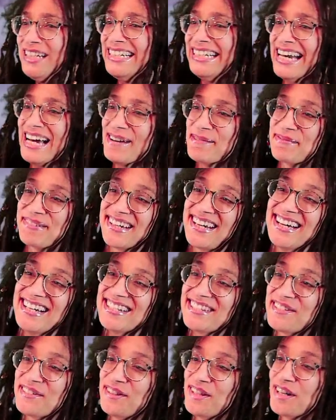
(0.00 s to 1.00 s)
not because
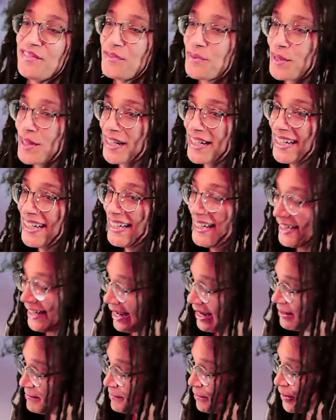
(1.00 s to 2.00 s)
you love working in a
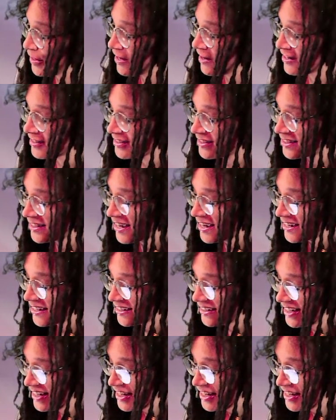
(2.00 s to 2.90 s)
Game Boy art style.